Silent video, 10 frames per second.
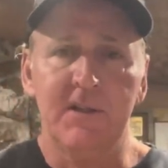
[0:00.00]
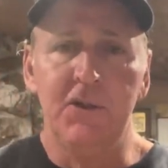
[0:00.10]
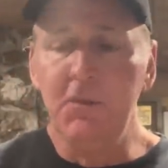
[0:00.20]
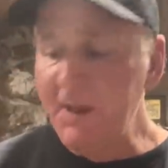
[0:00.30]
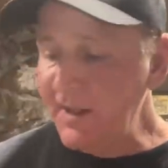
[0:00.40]

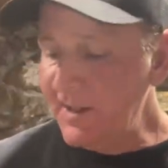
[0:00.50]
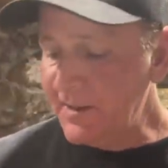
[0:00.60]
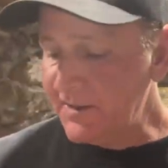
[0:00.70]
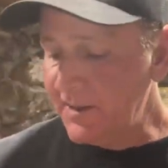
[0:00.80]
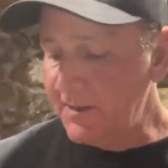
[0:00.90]
You may
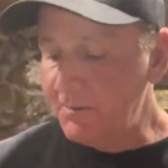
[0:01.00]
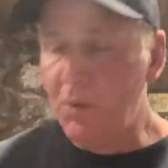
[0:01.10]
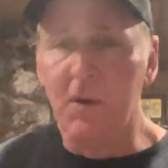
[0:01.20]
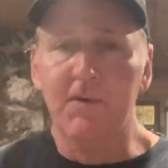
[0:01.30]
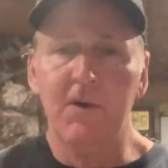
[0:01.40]
get some
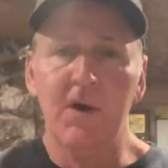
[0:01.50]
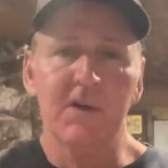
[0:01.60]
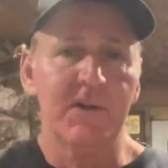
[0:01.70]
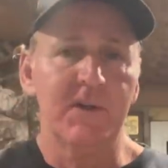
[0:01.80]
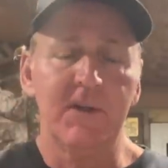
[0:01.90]
pork frog
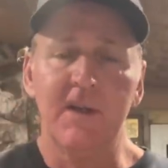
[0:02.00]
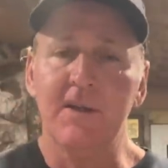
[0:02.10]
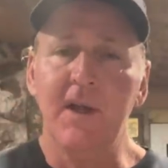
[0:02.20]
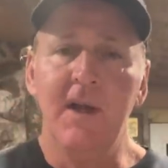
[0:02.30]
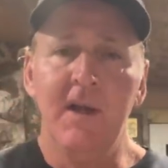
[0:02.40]
that
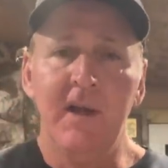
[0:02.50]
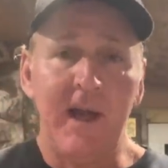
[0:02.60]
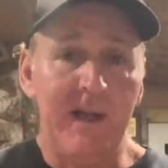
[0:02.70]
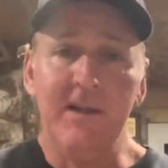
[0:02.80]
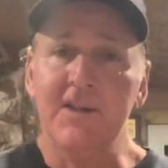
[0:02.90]

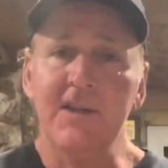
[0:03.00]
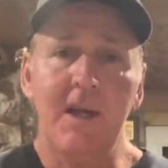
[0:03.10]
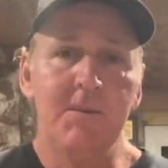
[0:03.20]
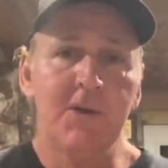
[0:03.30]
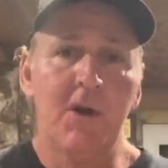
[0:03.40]
in the
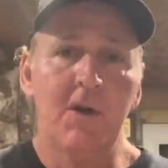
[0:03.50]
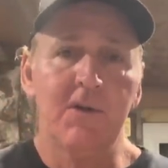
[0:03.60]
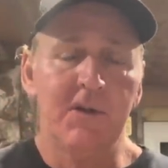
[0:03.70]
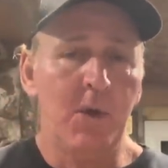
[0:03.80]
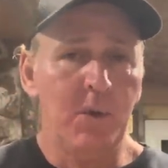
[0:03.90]
same jar
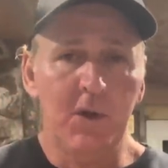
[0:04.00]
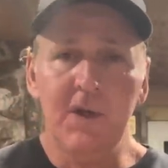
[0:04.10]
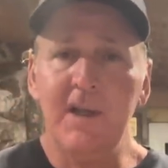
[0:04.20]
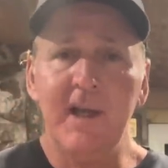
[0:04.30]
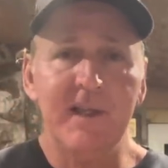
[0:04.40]
that don't
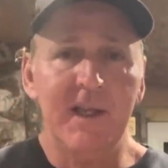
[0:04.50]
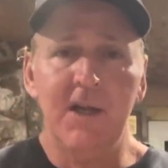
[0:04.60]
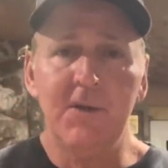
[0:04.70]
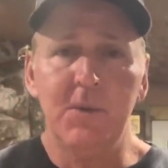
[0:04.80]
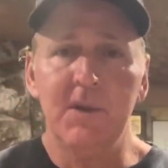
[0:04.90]
look like the
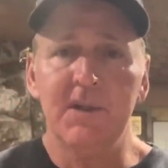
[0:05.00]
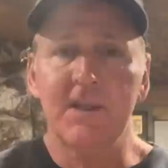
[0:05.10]
other ones.